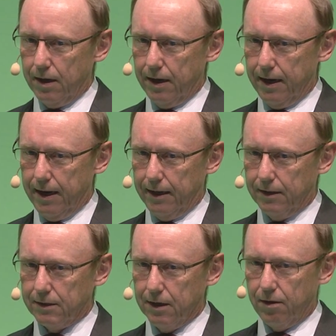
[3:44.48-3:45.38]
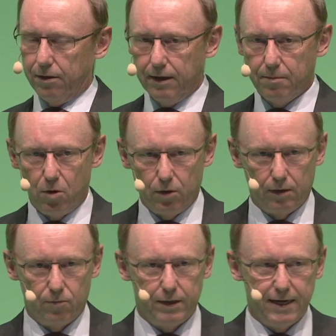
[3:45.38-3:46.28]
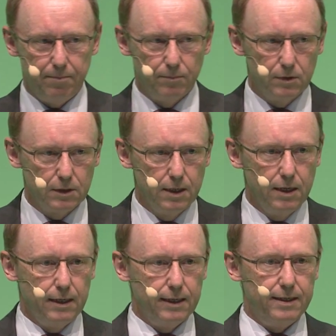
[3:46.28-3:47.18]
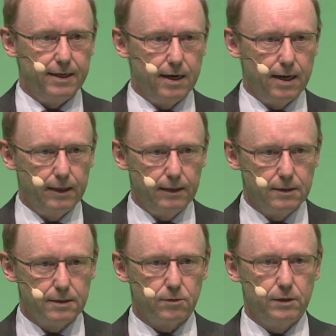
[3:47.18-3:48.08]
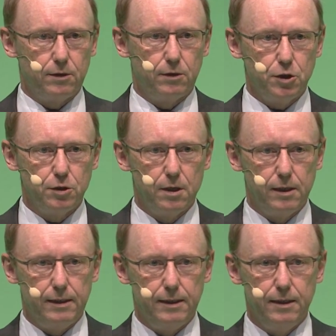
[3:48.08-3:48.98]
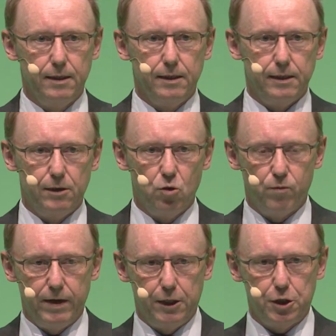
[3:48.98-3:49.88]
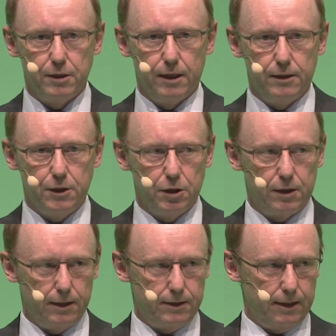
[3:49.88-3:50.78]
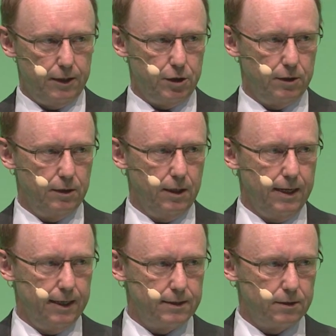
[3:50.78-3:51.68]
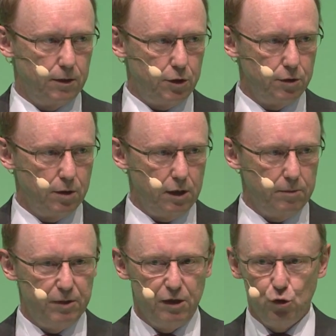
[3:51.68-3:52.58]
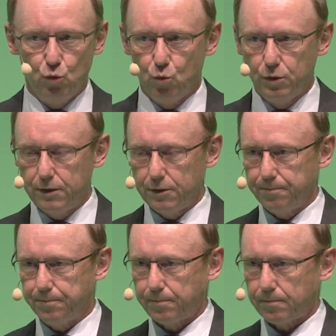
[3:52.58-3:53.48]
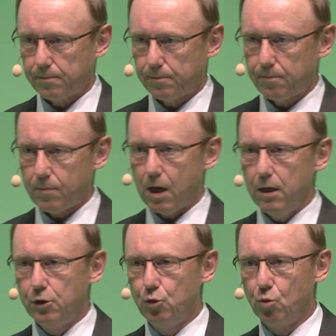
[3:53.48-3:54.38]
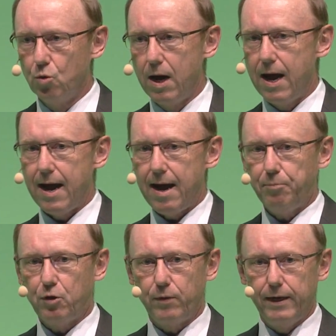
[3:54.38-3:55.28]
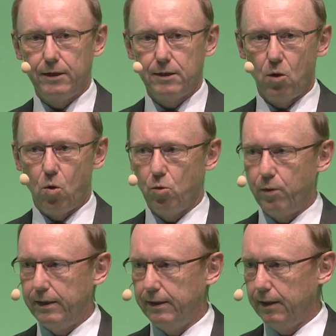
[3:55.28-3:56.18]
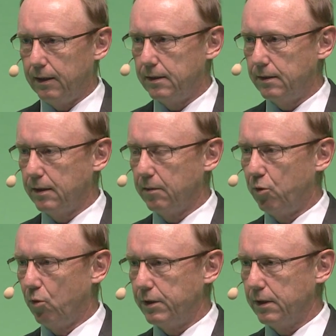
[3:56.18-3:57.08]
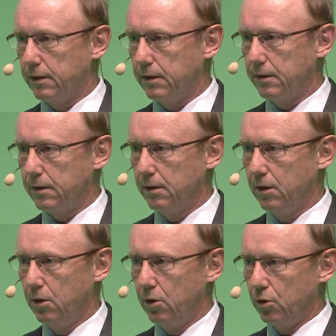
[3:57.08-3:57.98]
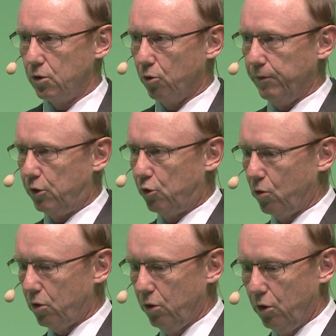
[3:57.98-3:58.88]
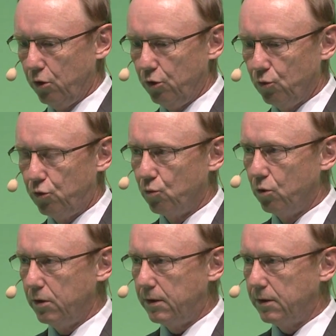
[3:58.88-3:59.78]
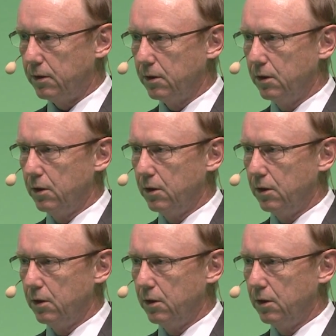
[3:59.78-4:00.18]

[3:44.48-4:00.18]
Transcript: and uh, think about it, what happened. In the airline industry, traditionally, innovation and digitization has traditionally been used to upgrade already existing processes. So we took new tools,